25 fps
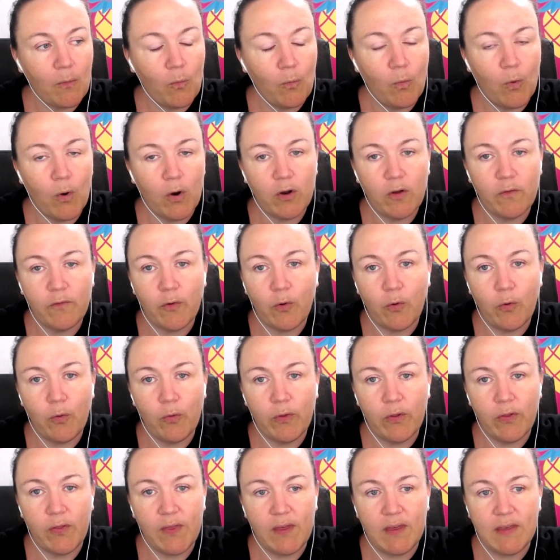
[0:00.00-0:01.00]
what of all
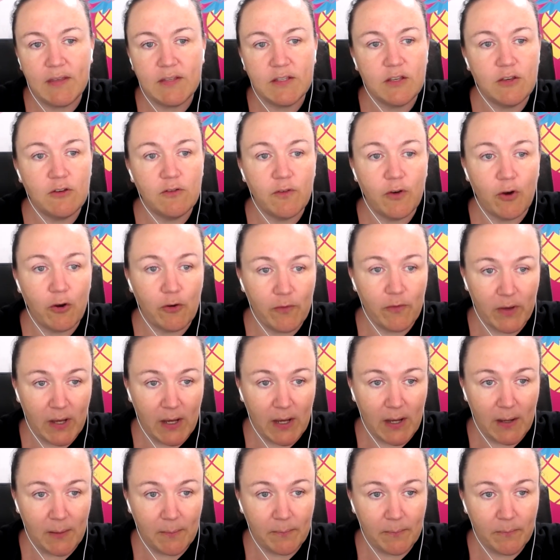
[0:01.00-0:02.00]
the things that you've
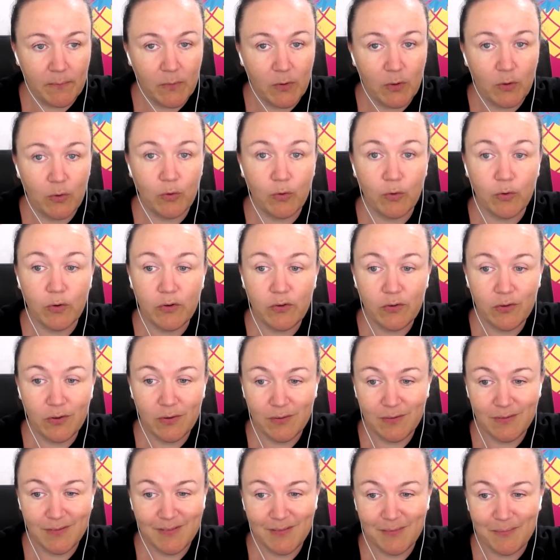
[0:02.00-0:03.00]
overcome, good,
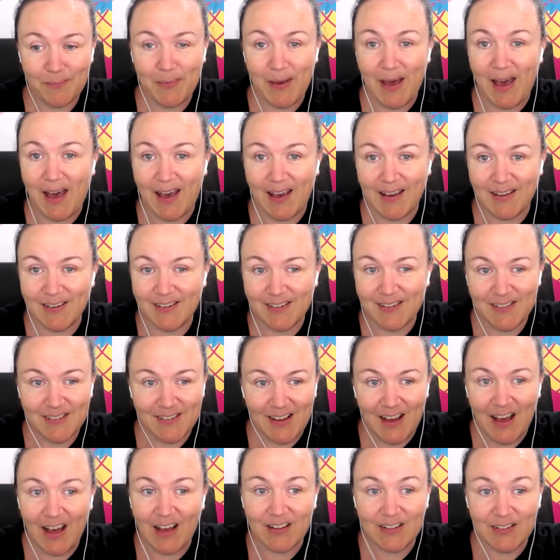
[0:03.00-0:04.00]
bad,
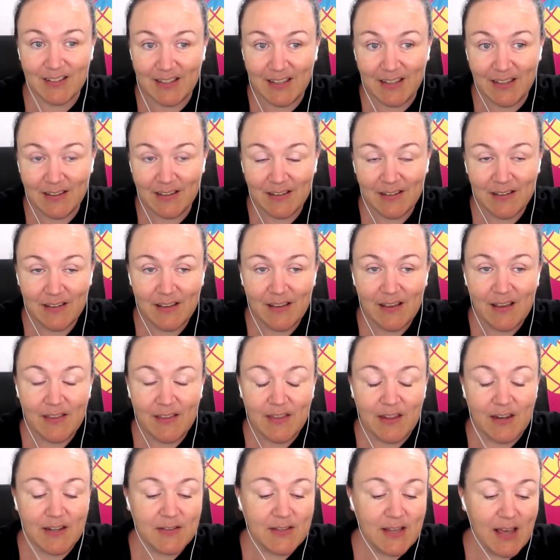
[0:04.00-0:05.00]
ugly,
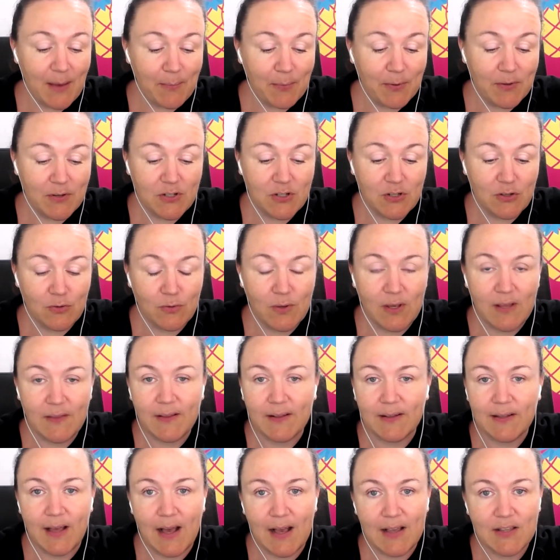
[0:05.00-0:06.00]
that has happened to you in
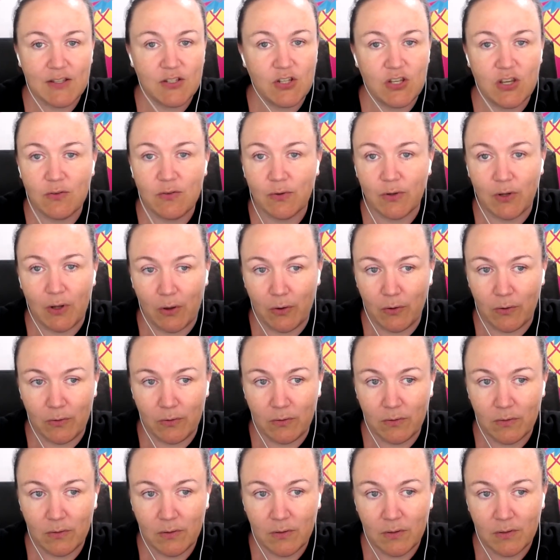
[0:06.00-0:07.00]
the last year
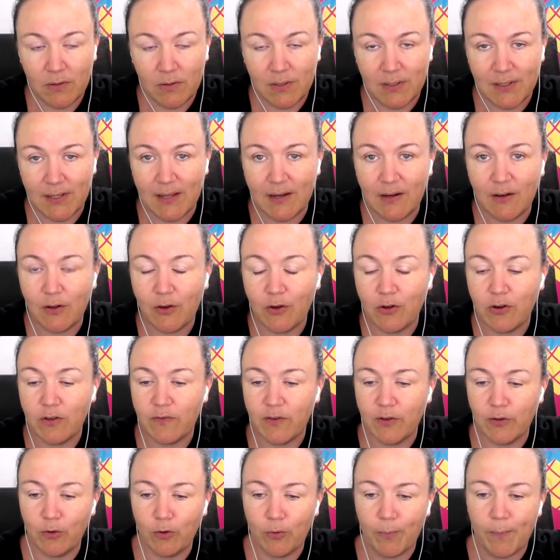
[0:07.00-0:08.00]
alone, let alone
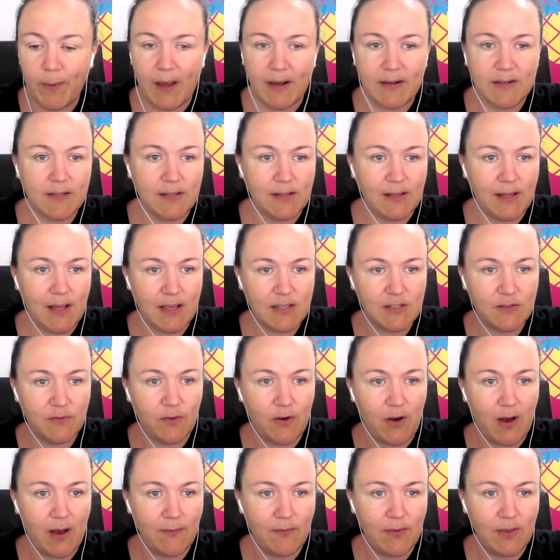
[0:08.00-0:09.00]
if you look back to the last
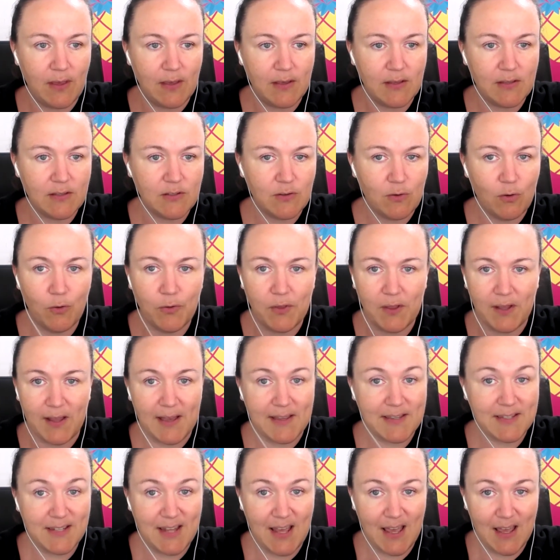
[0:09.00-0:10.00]
5 years or the
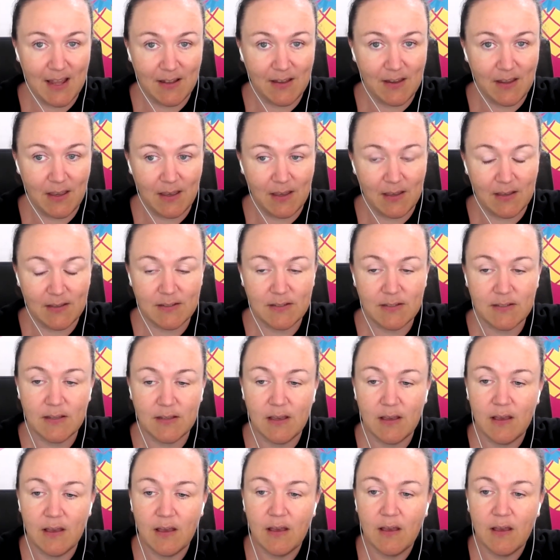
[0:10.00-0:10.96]
last 10 years.